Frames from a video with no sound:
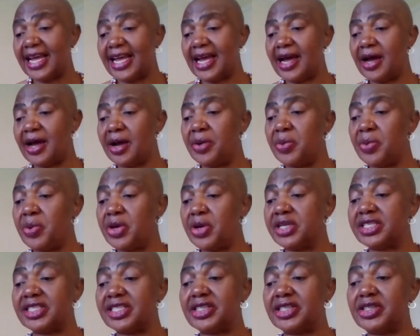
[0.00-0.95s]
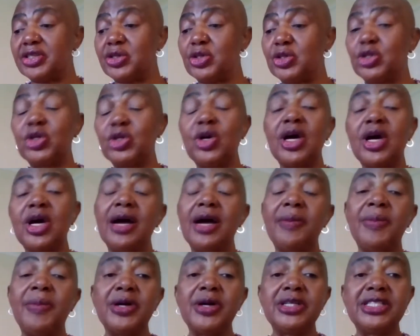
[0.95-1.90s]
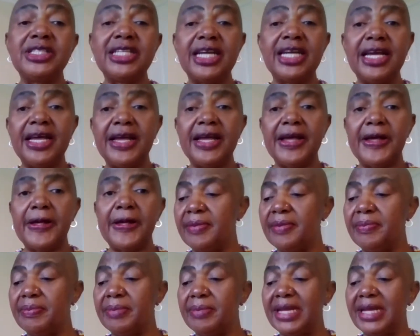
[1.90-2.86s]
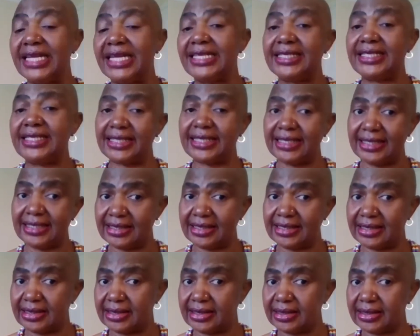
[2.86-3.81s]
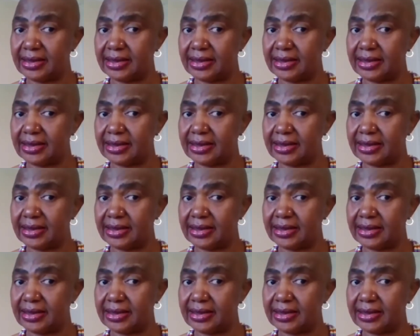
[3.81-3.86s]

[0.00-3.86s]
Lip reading: I want us to talk about medicines.